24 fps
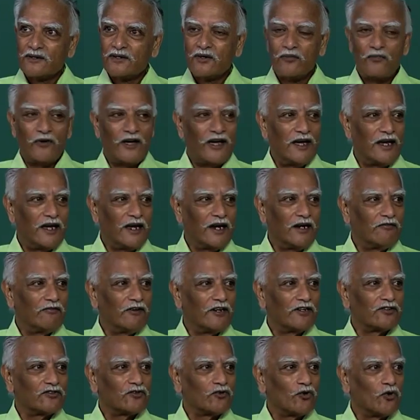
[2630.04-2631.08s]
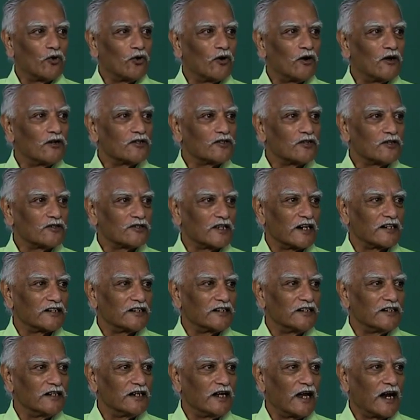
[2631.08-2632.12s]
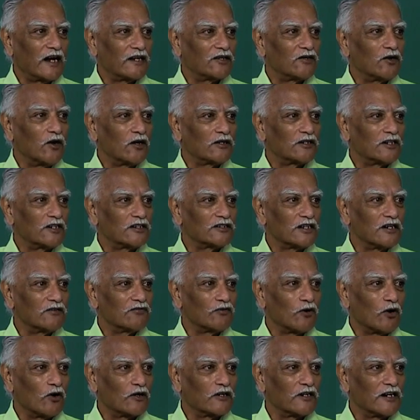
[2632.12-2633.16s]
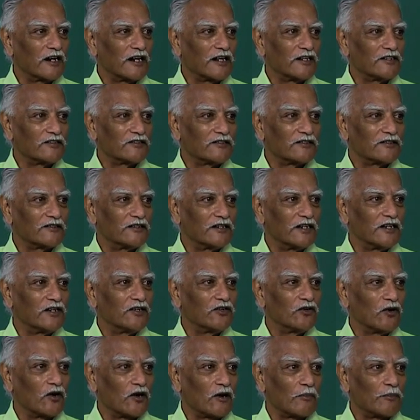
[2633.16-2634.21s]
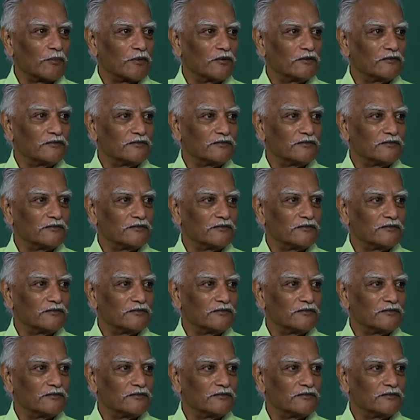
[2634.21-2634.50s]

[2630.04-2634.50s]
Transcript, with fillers: the way in which rural society had got itself organized in Europe